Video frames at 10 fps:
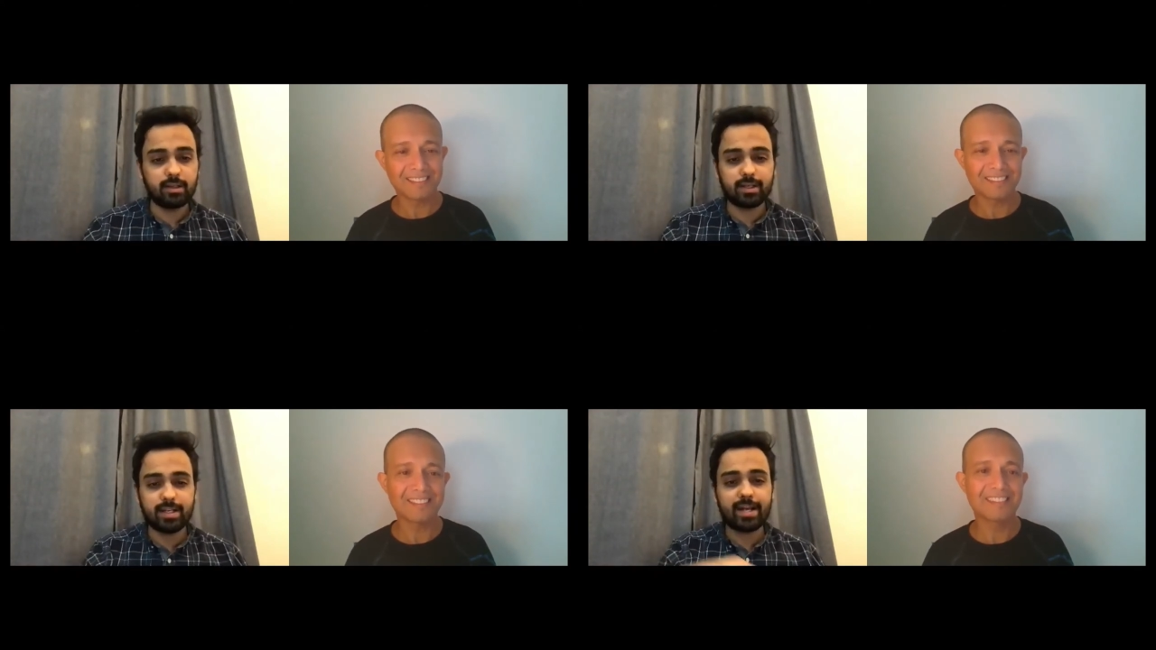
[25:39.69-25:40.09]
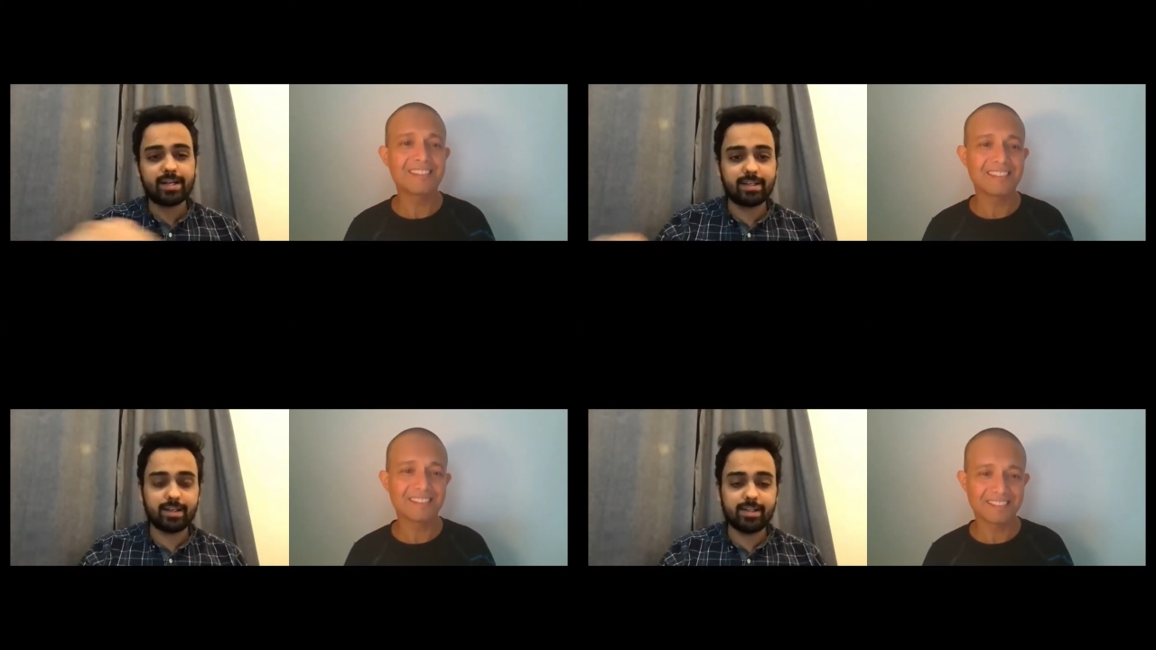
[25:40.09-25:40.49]

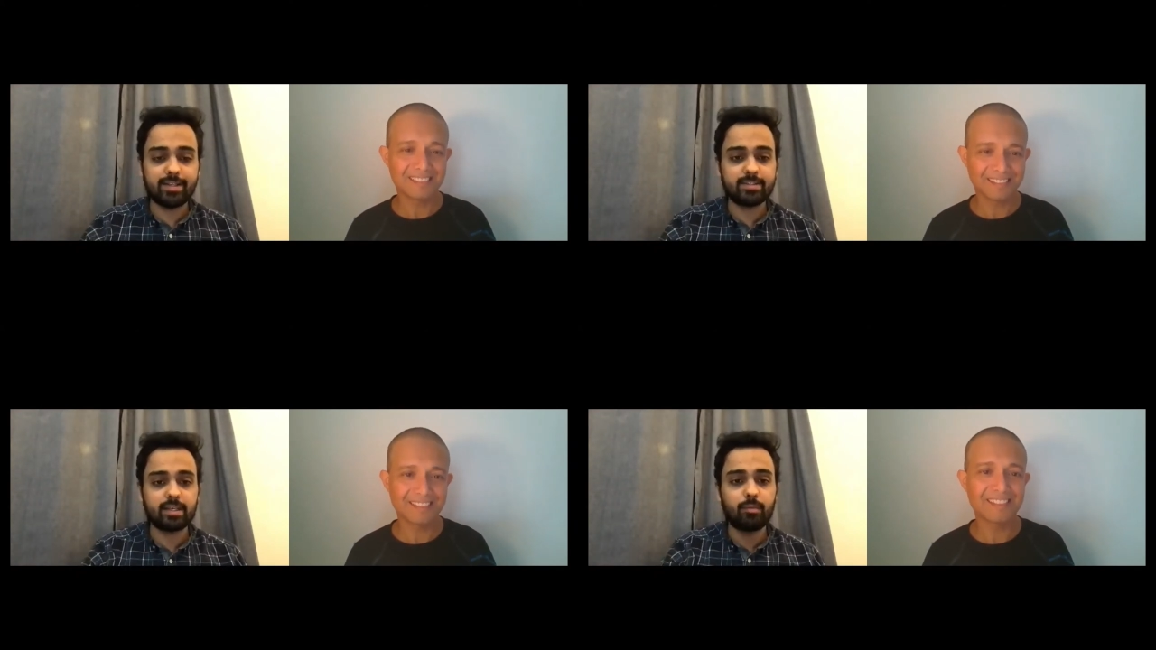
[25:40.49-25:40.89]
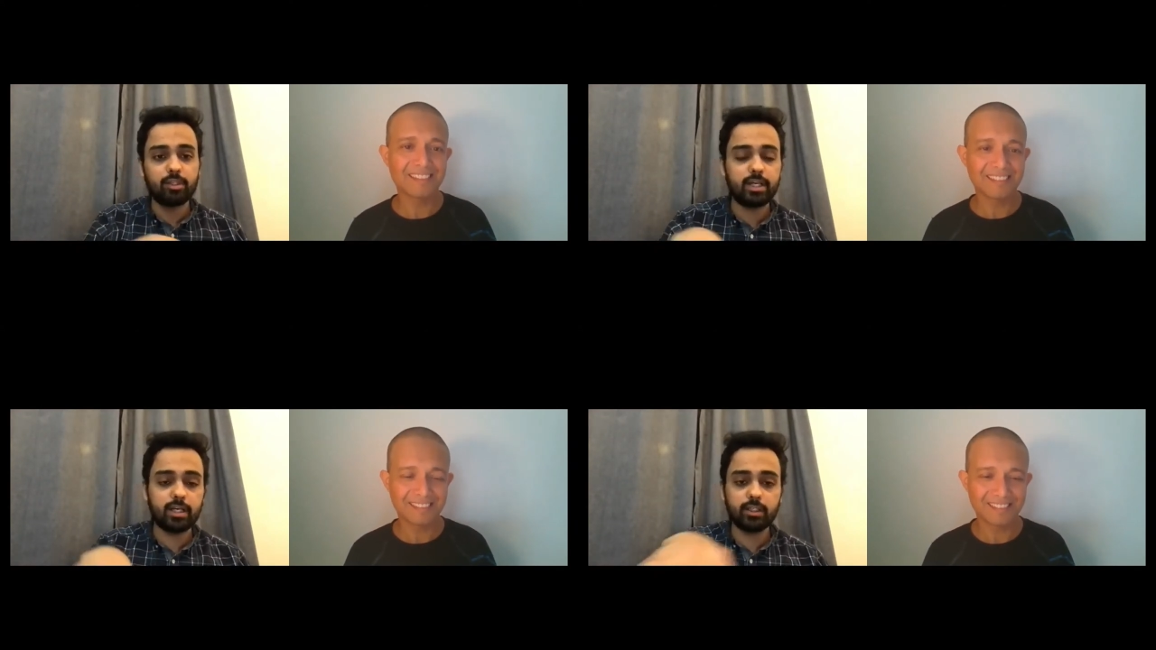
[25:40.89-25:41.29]
Speaker 1: connected in some or
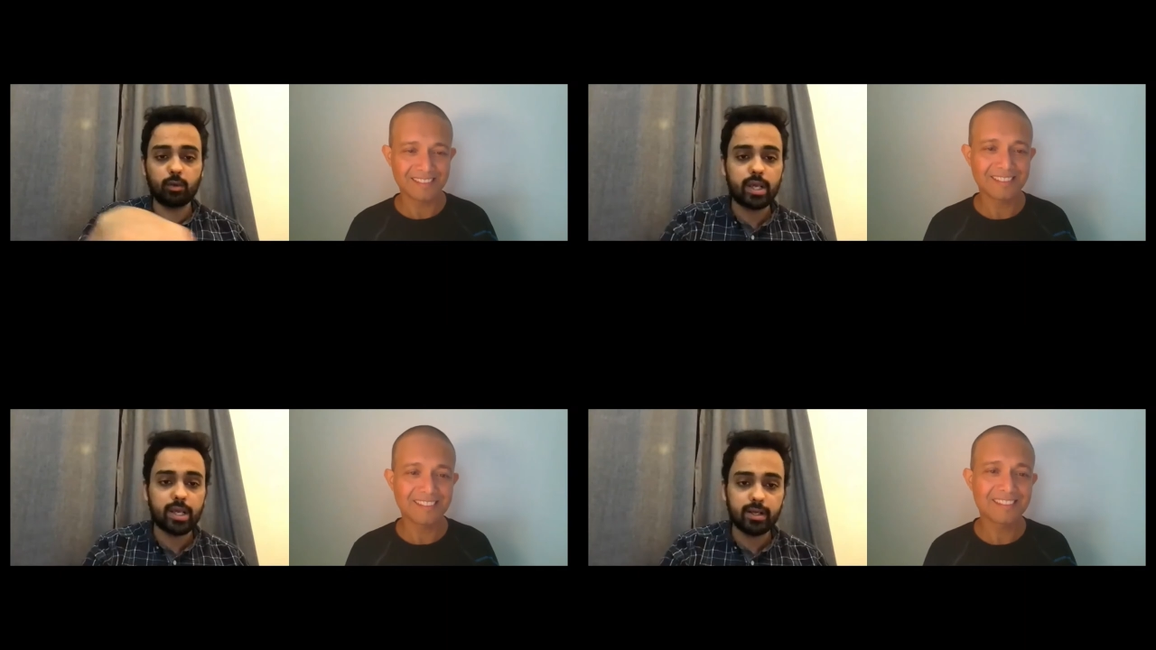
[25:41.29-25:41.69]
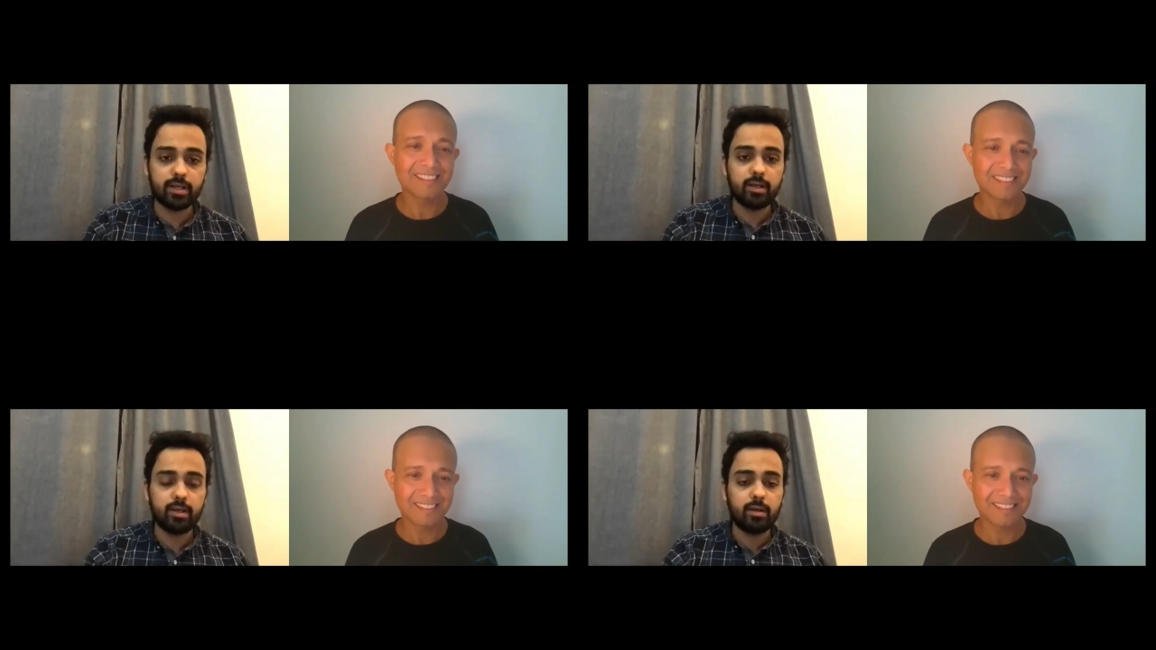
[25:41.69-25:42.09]
the other way
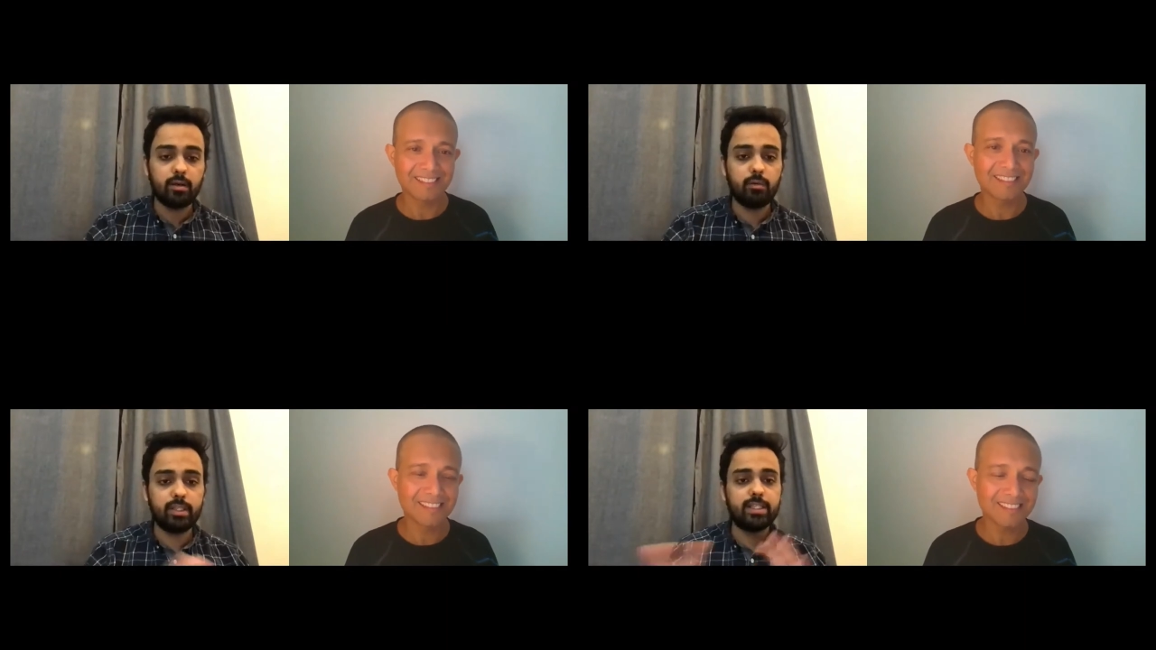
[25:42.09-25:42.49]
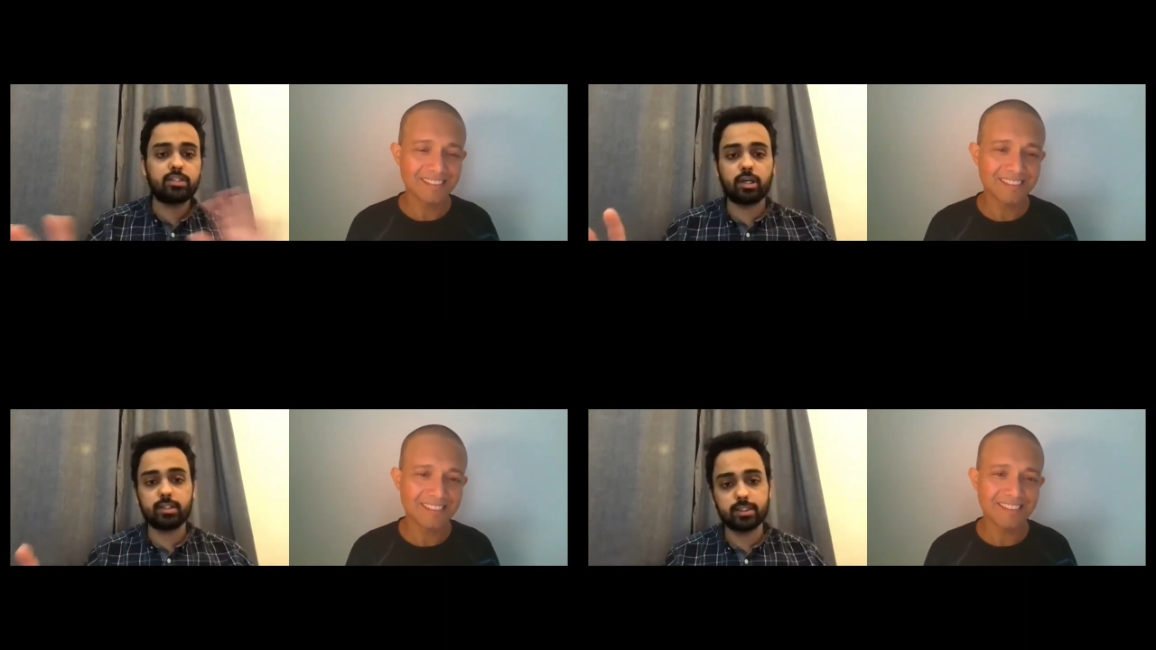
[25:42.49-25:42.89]
with each
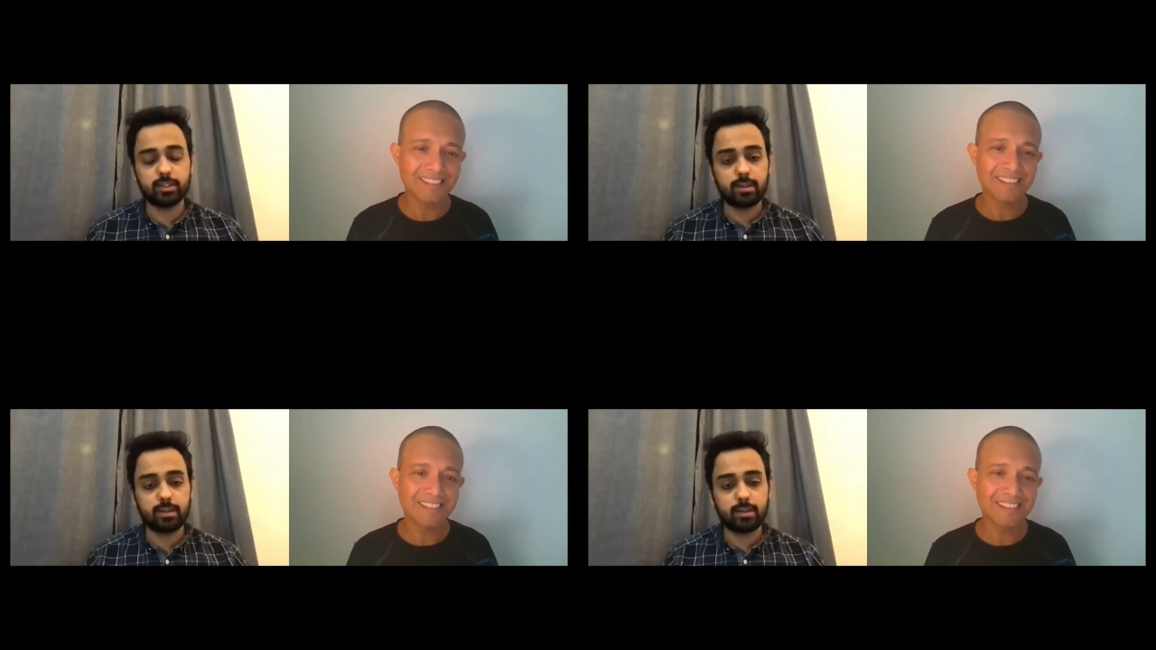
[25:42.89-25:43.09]
other.